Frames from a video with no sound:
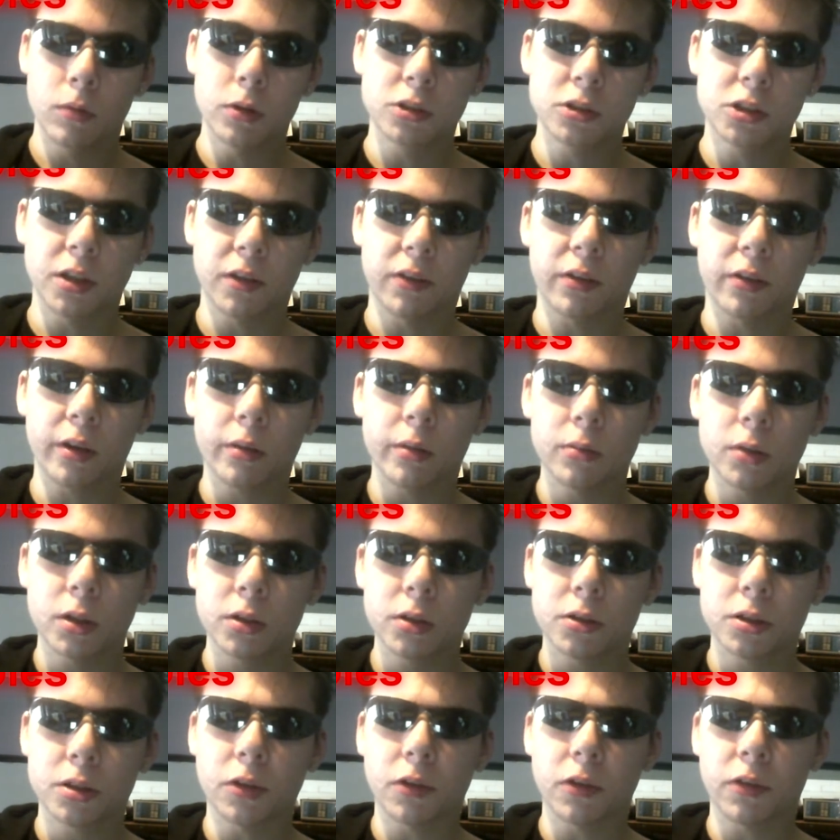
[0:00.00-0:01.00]
which is
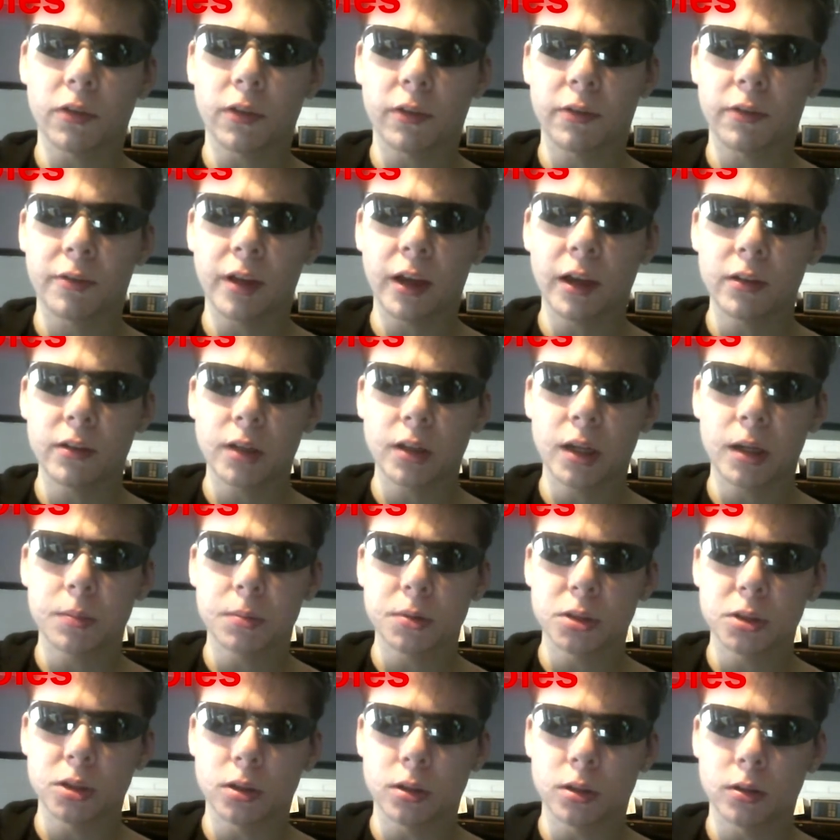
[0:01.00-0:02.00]
similar to the sustained
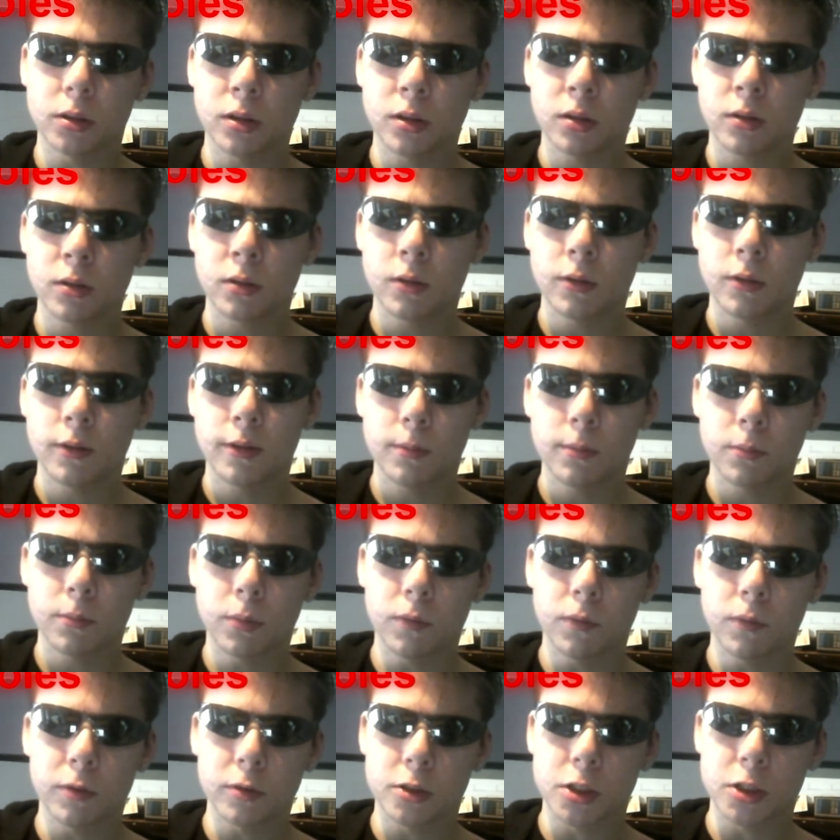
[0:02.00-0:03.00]
damager
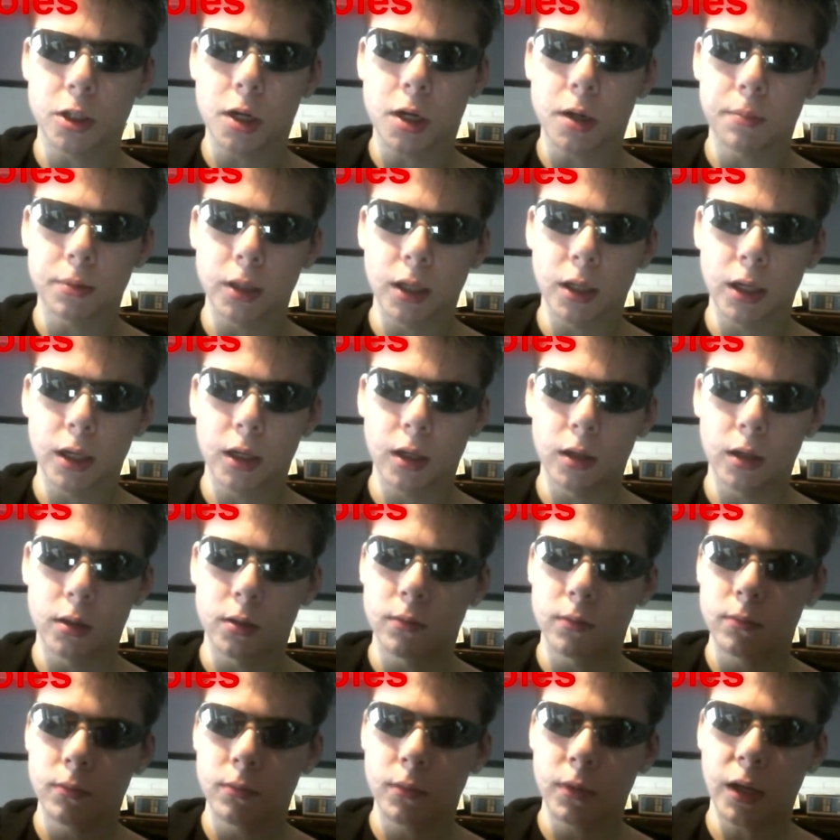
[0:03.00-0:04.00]
but for top lane,
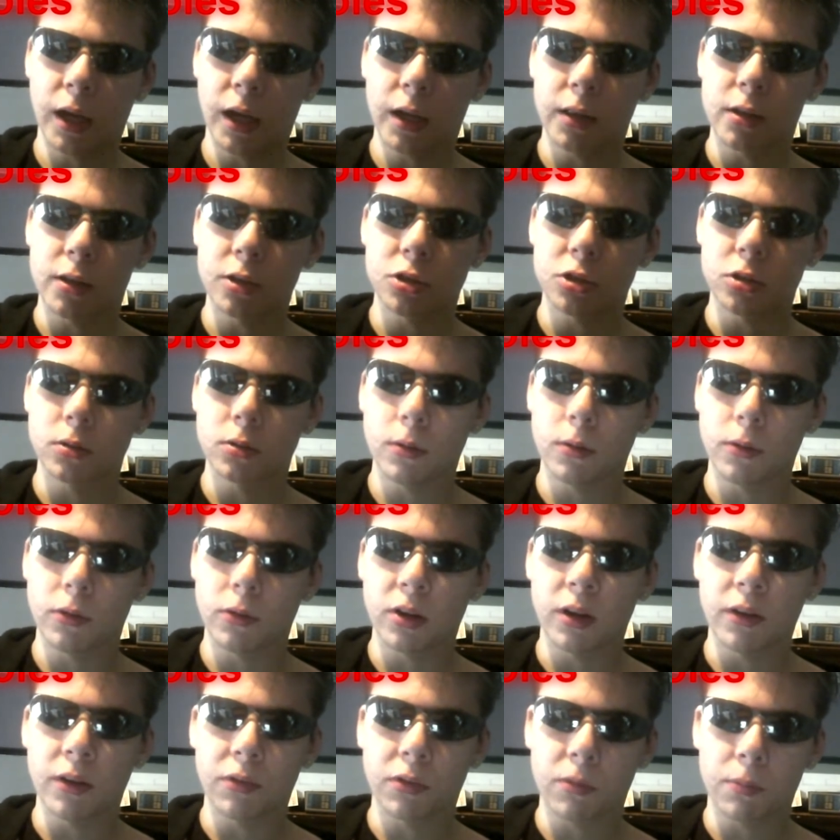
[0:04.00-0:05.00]
and they should
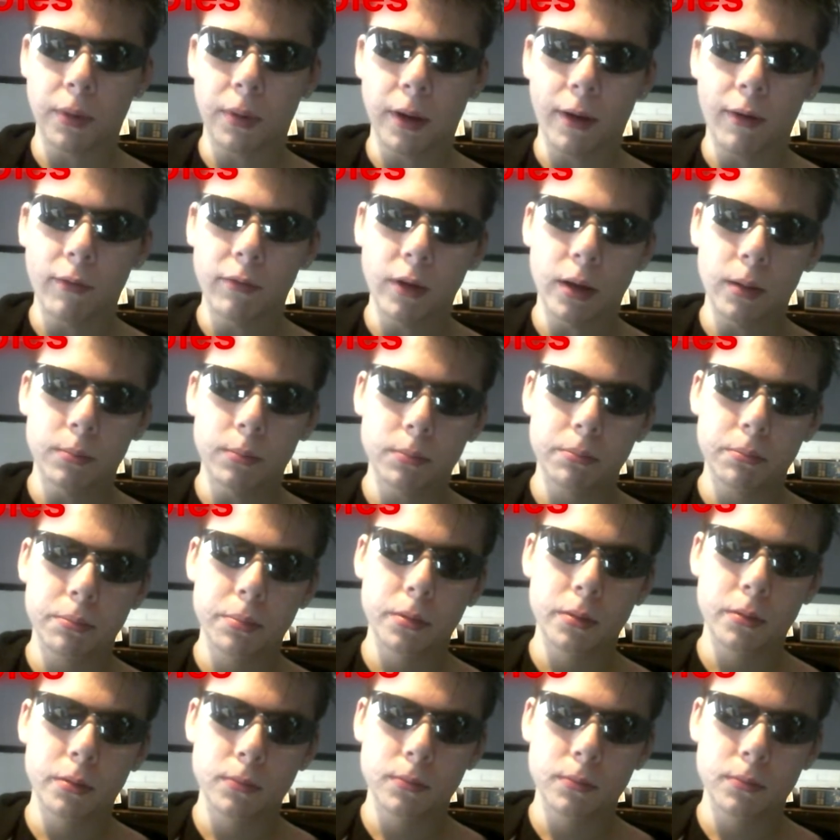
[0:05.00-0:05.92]
always have spell vamp.